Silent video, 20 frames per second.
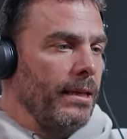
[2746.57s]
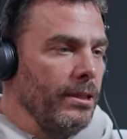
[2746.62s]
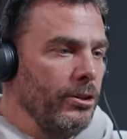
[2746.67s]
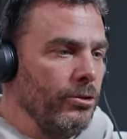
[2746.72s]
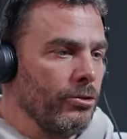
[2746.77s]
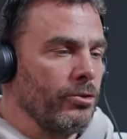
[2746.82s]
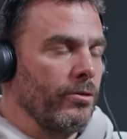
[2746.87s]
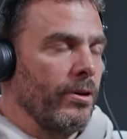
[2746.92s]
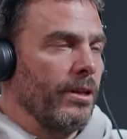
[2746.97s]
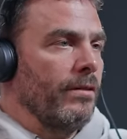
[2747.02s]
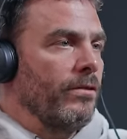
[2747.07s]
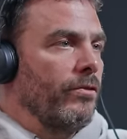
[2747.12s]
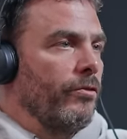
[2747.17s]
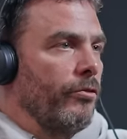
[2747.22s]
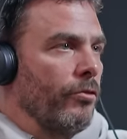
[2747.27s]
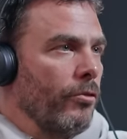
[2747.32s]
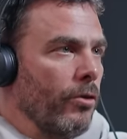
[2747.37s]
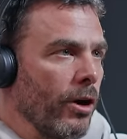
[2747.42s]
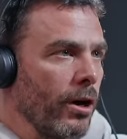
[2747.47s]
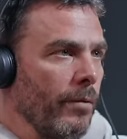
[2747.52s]
then you
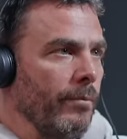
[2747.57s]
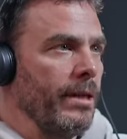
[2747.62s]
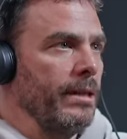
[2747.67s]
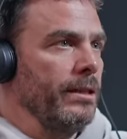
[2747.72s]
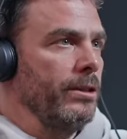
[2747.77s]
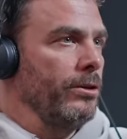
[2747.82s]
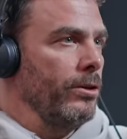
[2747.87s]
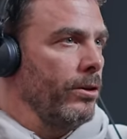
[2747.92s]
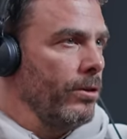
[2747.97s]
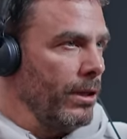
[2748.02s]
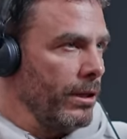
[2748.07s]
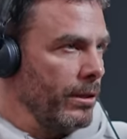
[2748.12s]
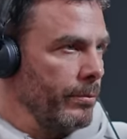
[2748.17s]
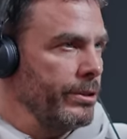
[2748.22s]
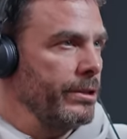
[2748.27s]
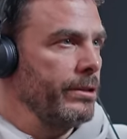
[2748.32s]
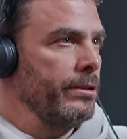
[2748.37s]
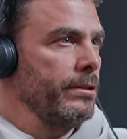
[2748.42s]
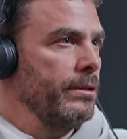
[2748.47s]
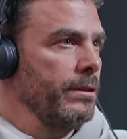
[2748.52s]
transform and you go a little
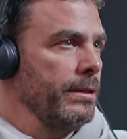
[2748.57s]
bit